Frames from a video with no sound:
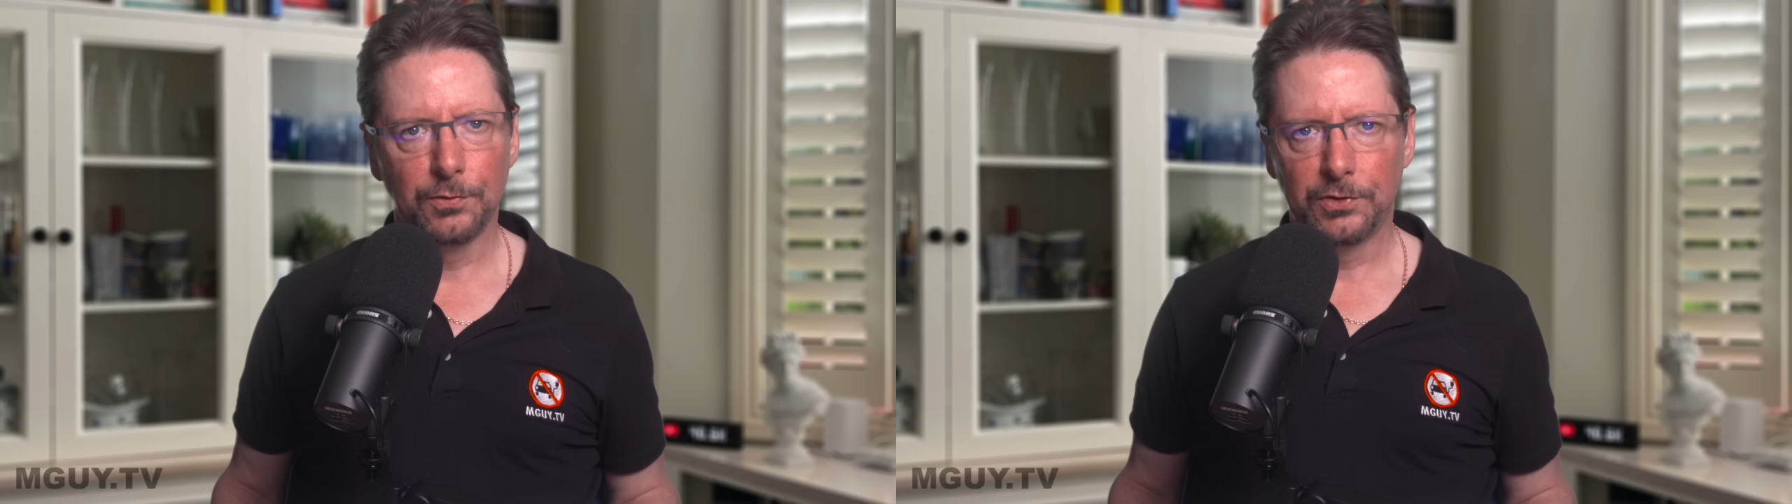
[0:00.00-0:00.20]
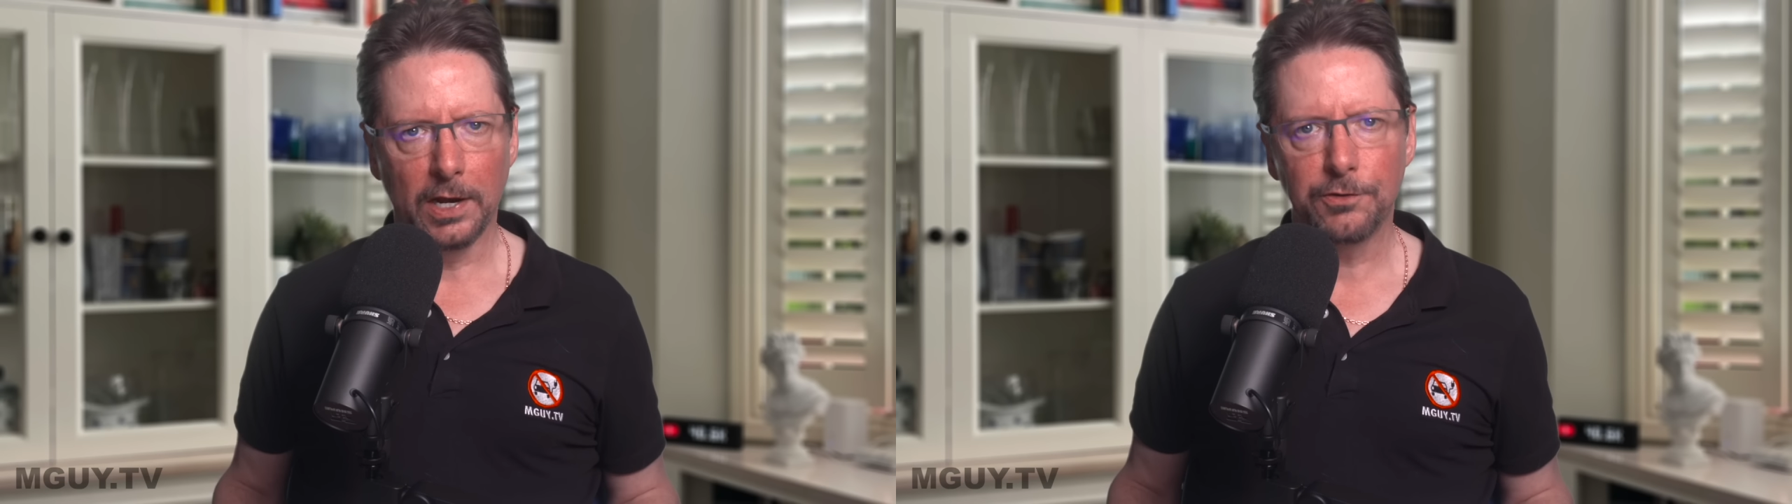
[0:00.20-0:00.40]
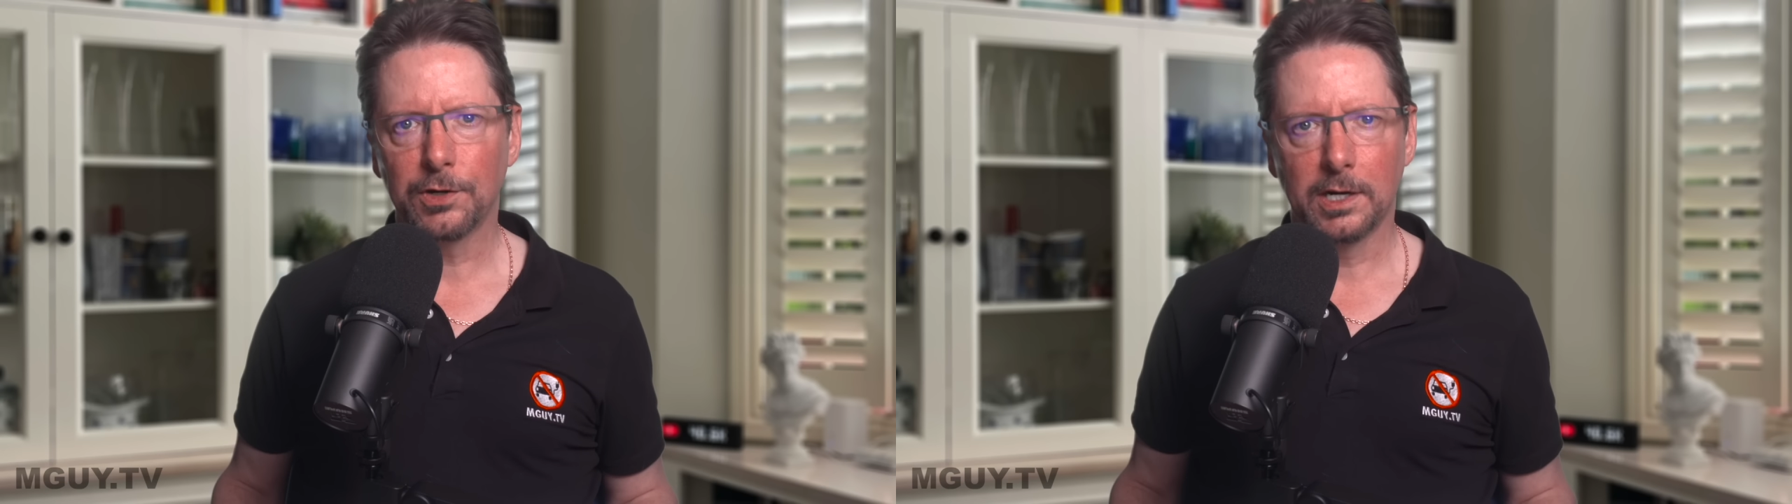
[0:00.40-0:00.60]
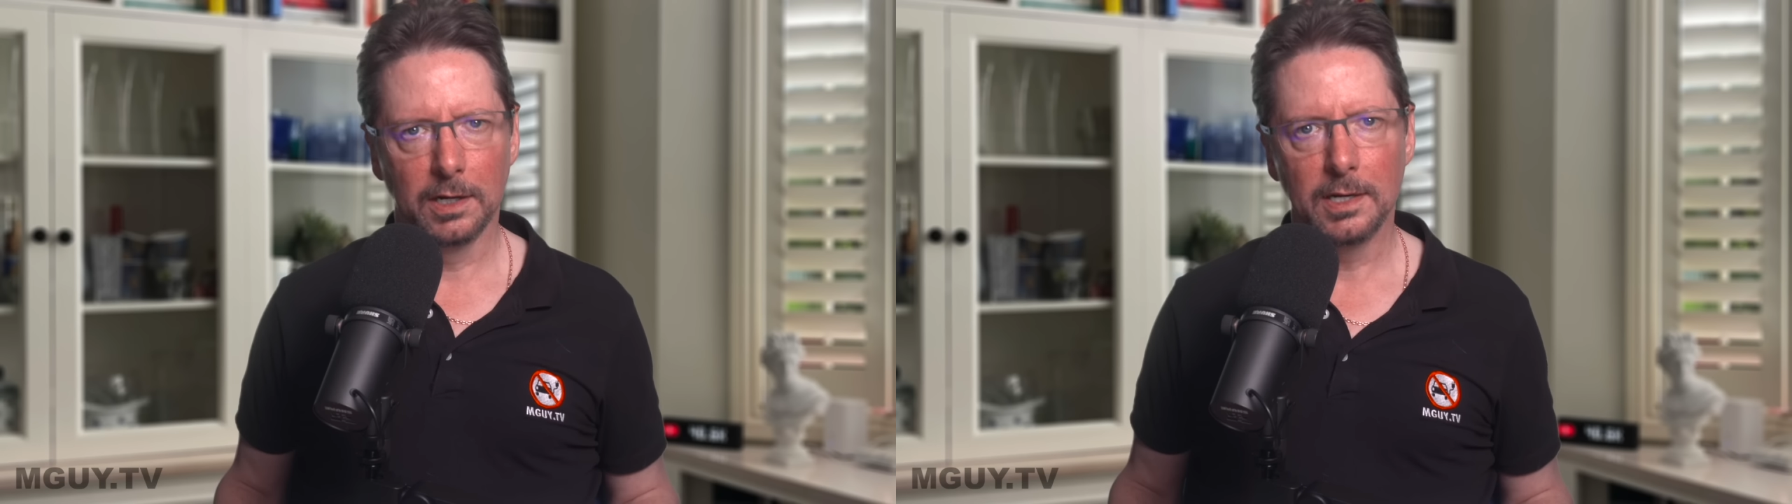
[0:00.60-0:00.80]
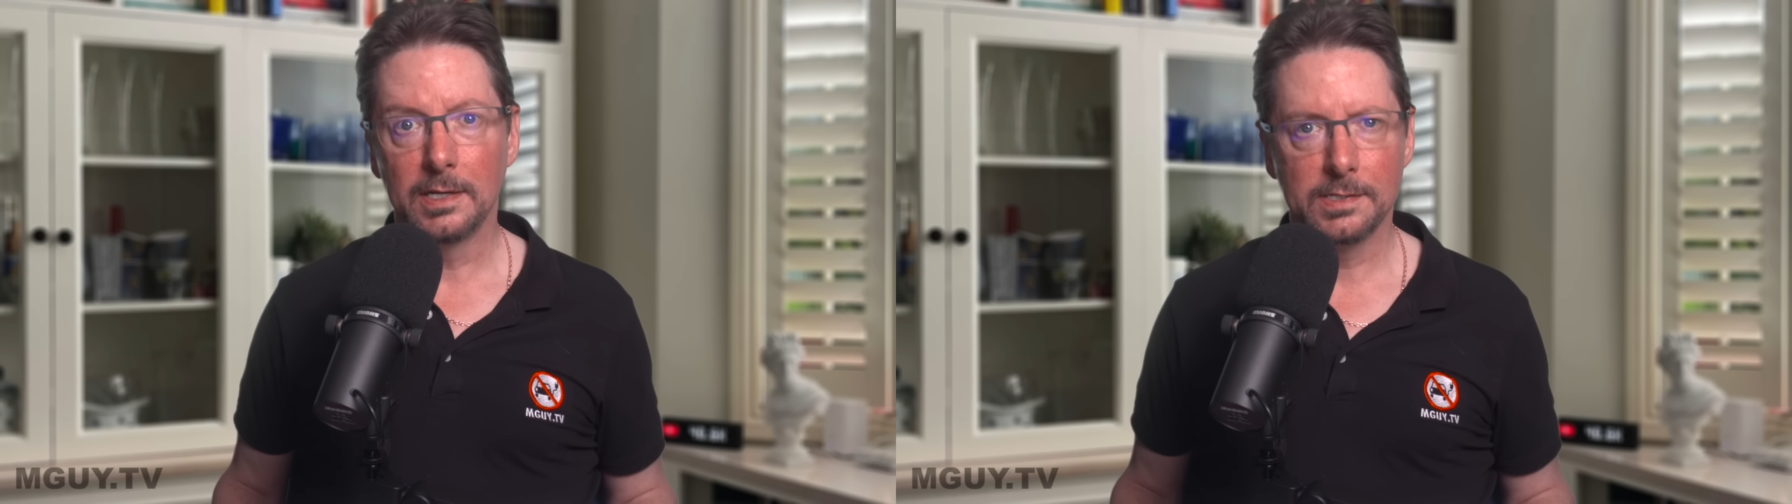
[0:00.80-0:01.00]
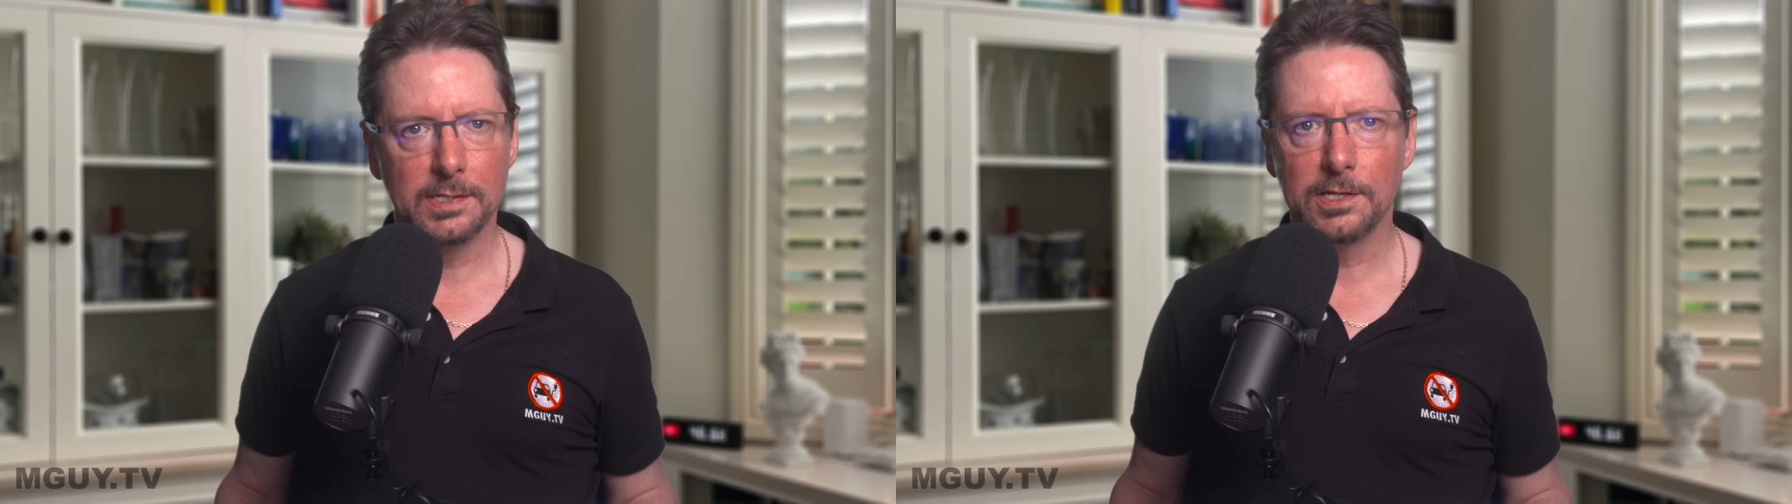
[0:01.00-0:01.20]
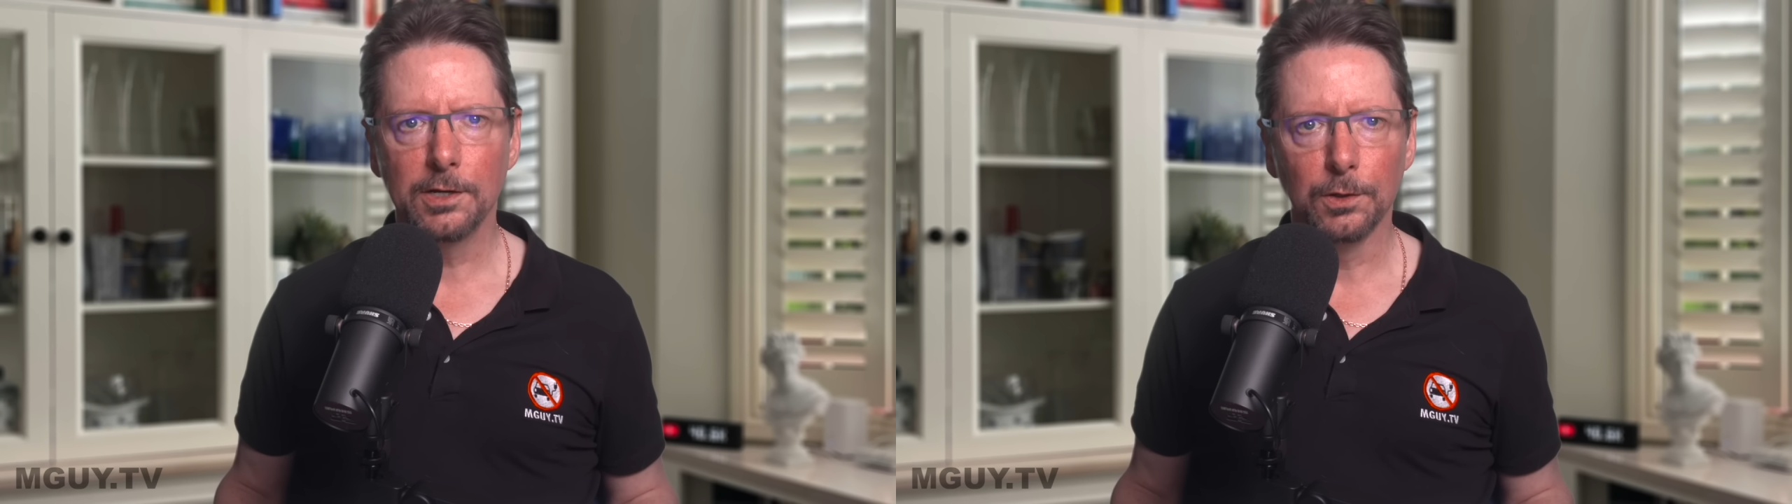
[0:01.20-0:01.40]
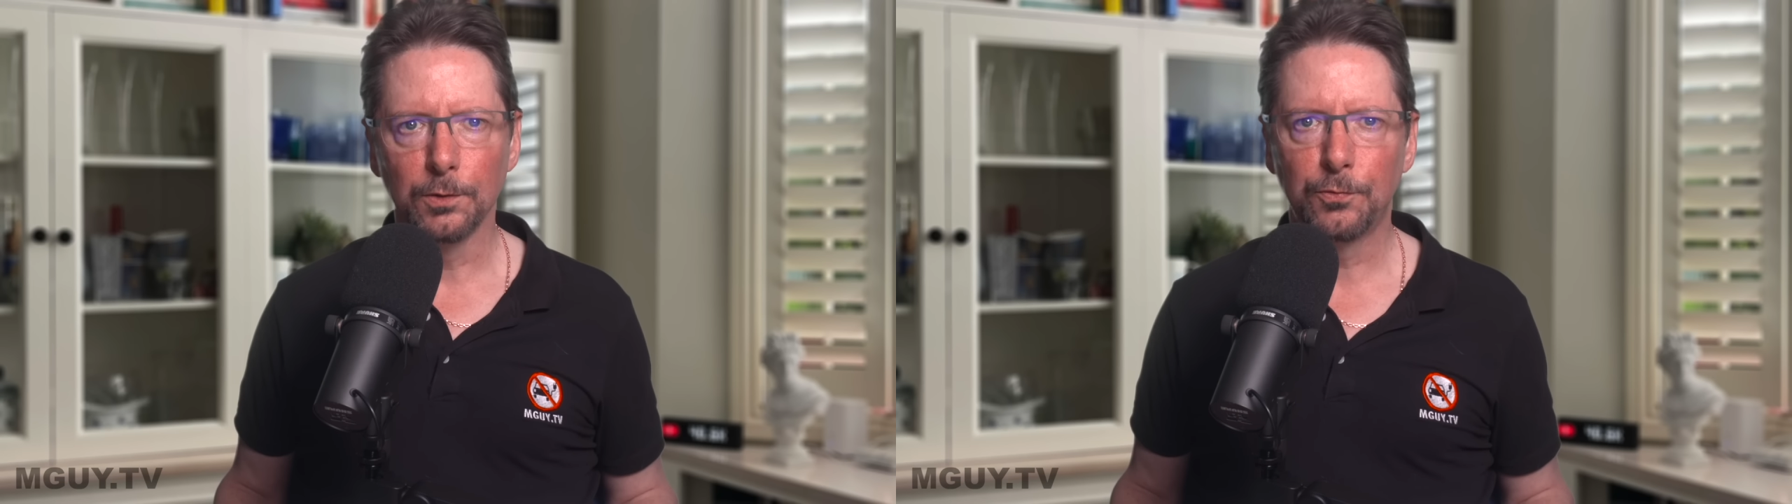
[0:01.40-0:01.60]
Centrica is still